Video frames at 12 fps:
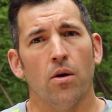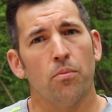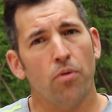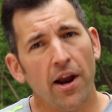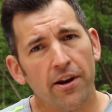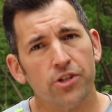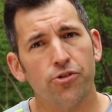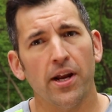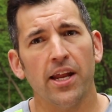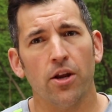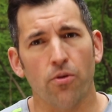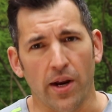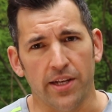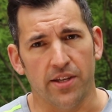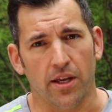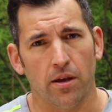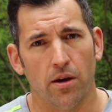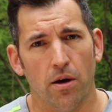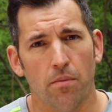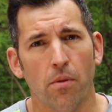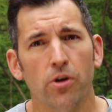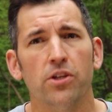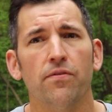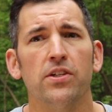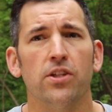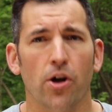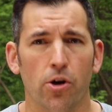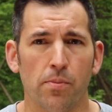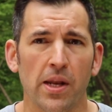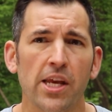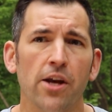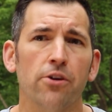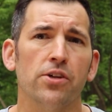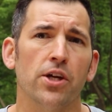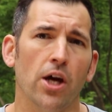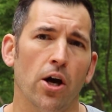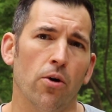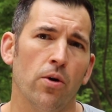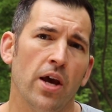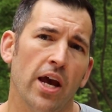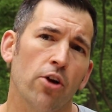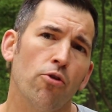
Prior to training and racing, most of us learned many years ago in